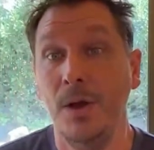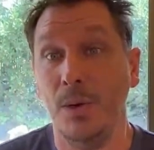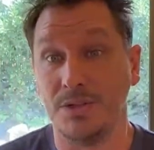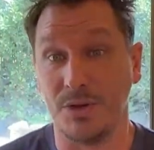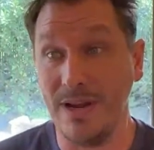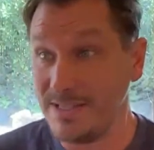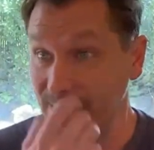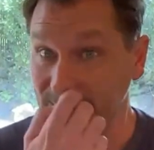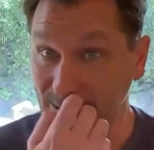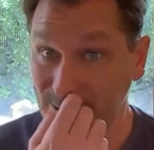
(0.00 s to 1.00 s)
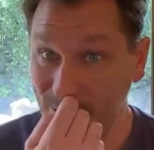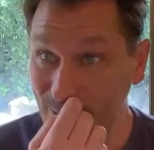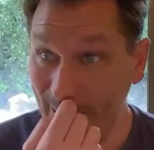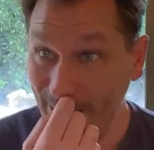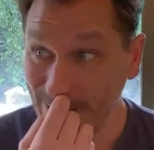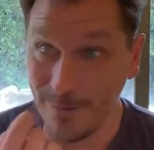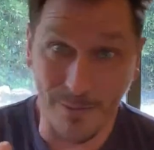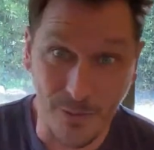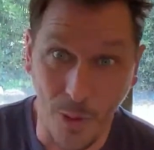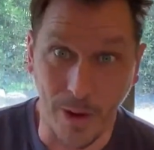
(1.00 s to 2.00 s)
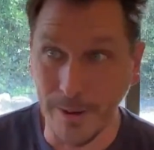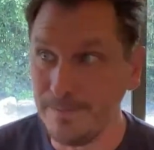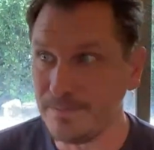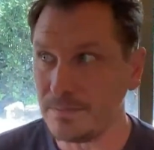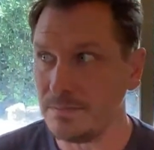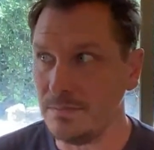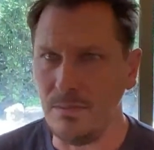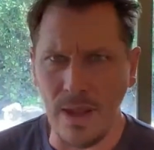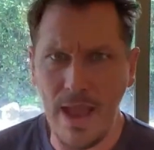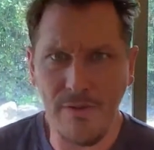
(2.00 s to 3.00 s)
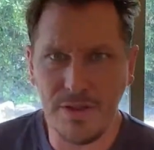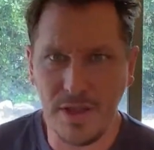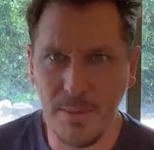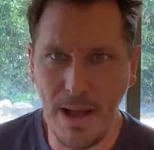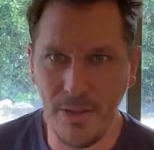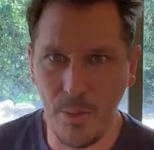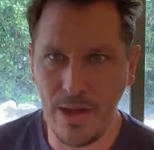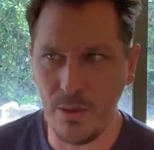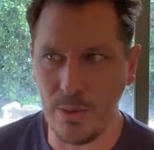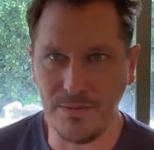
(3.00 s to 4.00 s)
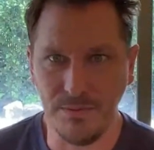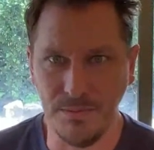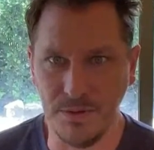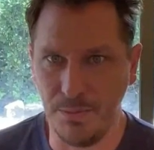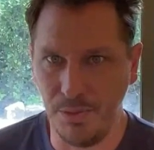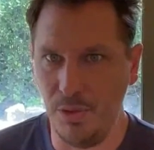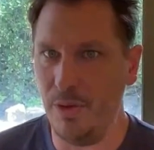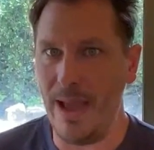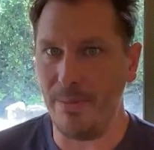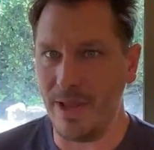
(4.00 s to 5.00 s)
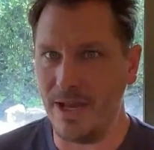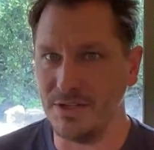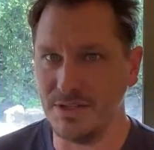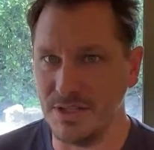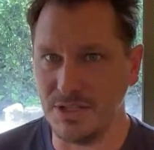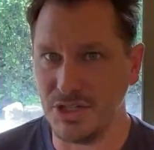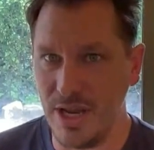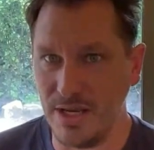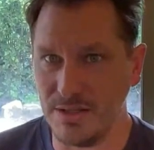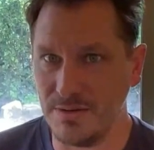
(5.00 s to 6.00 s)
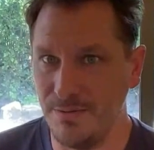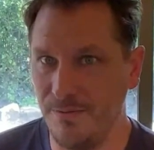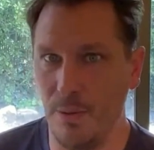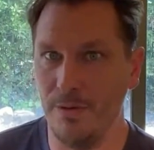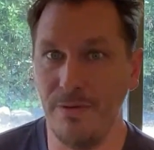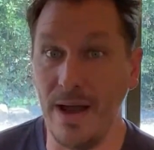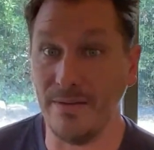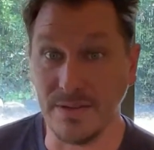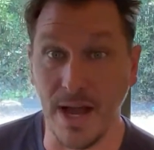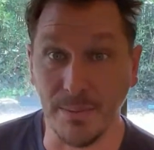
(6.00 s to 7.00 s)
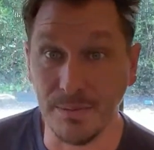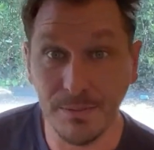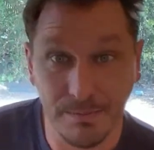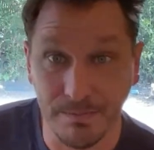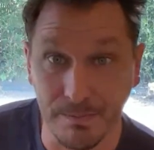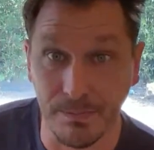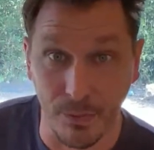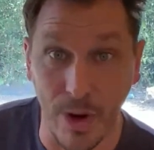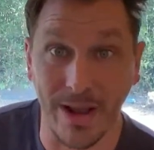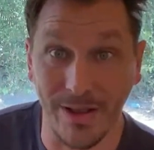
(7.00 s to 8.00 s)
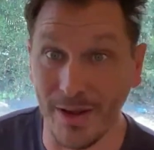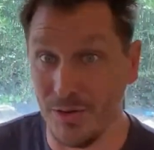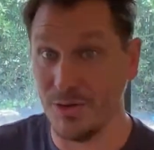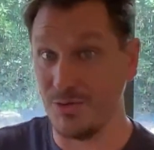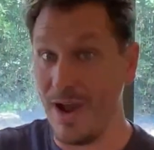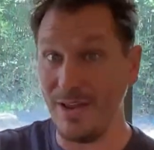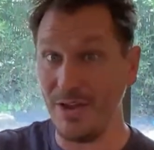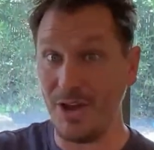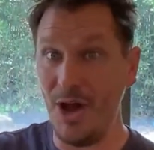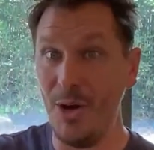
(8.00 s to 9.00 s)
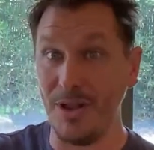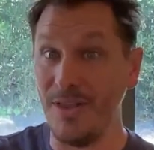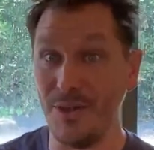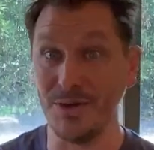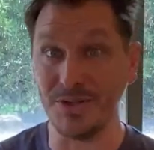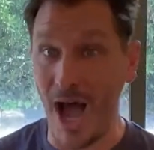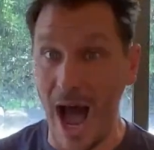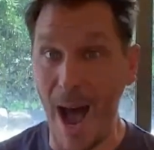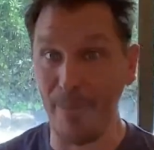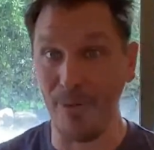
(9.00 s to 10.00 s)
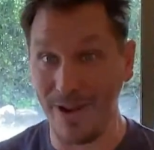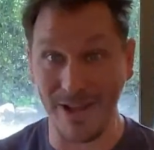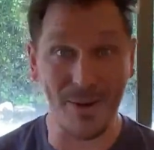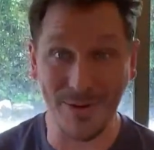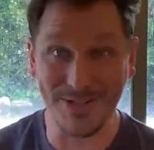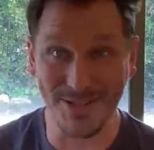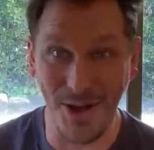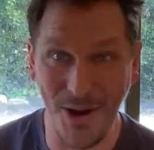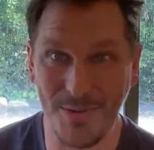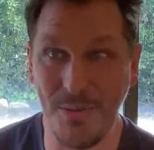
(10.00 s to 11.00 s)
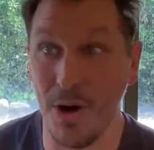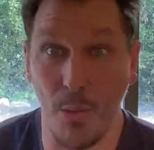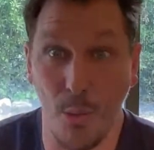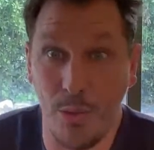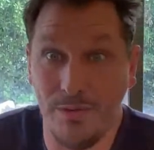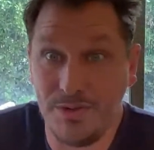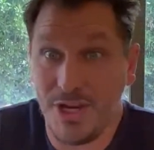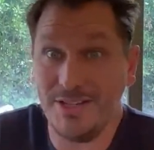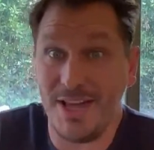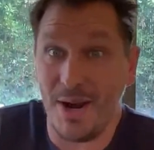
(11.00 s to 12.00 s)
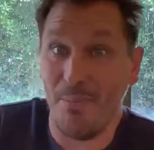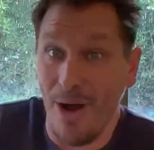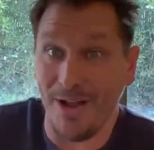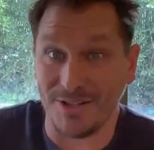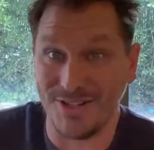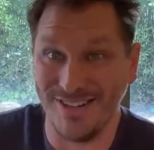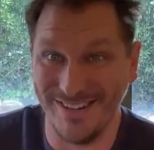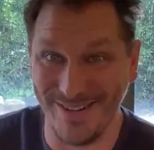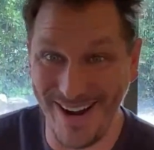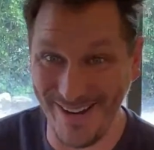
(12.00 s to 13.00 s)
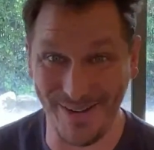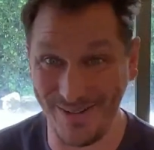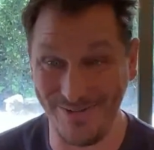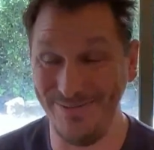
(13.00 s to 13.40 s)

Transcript: What's crazy is since 2004, everything about the way that we deploy applications has changed 4 or 5 times, right? Like there's writing the code and then there's operating it, which is the hard part. We've changed that a bunch, right?